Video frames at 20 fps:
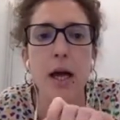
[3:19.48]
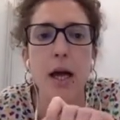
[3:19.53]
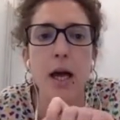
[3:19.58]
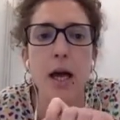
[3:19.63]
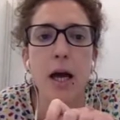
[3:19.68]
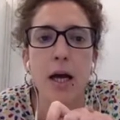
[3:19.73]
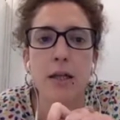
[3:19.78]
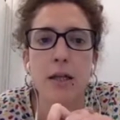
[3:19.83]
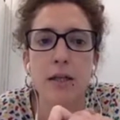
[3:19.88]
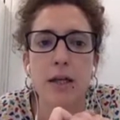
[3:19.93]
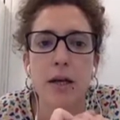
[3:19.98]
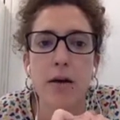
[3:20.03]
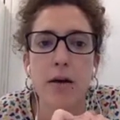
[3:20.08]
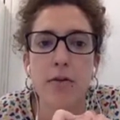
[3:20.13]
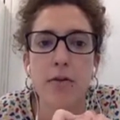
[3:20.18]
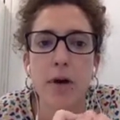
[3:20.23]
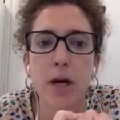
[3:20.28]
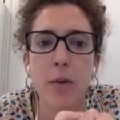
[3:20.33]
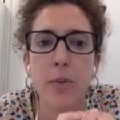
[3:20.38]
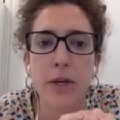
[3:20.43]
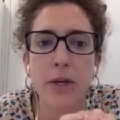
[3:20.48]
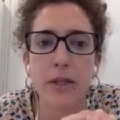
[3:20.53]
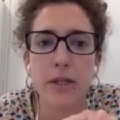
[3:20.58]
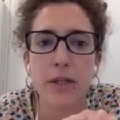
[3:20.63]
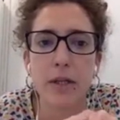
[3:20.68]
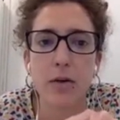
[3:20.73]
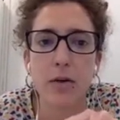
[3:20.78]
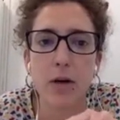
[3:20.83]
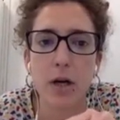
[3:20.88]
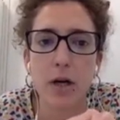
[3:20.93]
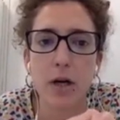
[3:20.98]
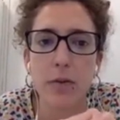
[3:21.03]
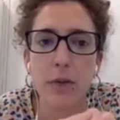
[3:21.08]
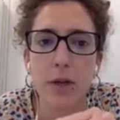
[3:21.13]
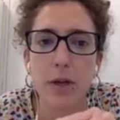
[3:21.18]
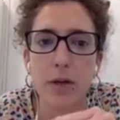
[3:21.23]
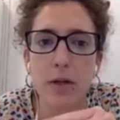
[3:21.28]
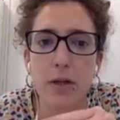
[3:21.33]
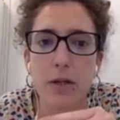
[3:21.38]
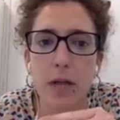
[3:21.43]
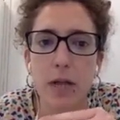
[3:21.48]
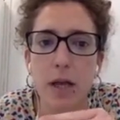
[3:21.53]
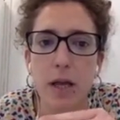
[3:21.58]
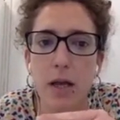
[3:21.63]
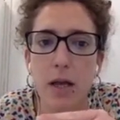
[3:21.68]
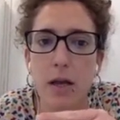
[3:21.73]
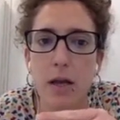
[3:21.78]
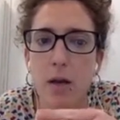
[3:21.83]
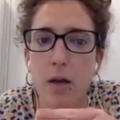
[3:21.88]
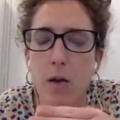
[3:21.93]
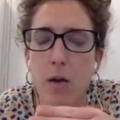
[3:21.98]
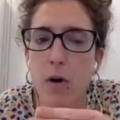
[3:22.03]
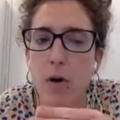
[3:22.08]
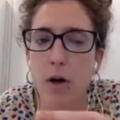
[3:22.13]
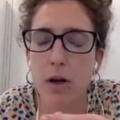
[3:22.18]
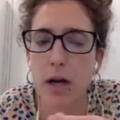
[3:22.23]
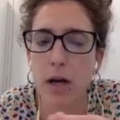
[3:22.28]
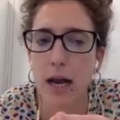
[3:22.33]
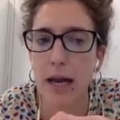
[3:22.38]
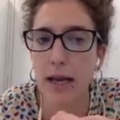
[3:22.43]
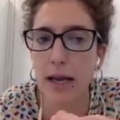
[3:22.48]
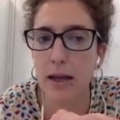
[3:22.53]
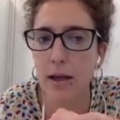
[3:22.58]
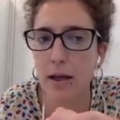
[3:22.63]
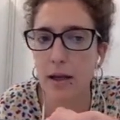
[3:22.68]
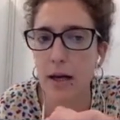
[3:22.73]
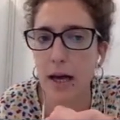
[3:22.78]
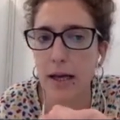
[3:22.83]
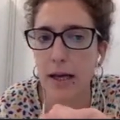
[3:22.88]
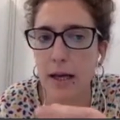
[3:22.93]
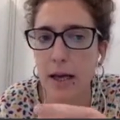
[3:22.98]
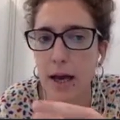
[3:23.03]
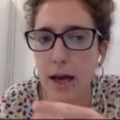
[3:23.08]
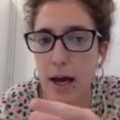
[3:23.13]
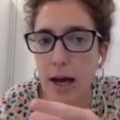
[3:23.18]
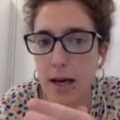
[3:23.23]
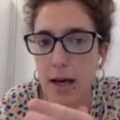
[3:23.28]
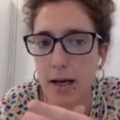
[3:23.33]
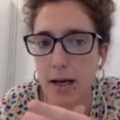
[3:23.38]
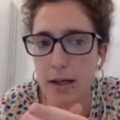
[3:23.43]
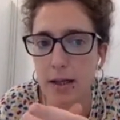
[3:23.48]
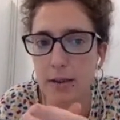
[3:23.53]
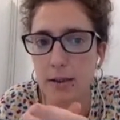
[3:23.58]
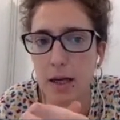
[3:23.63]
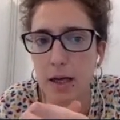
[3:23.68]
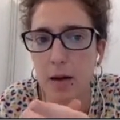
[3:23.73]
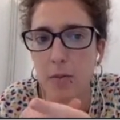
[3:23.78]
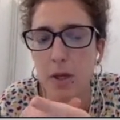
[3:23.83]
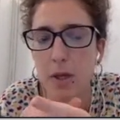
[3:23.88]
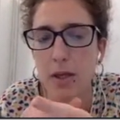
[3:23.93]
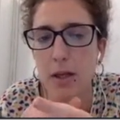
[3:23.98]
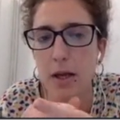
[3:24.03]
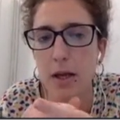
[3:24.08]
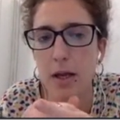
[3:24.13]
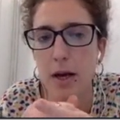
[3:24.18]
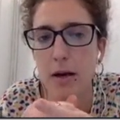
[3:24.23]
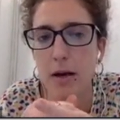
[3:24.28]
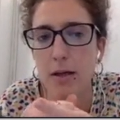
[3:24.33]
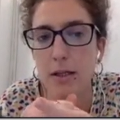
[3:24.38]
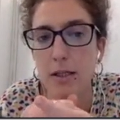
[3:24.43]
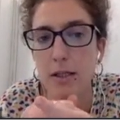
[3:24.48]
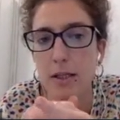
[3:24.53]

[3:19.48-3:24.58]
and they are really particular because they work like island. I mean, they are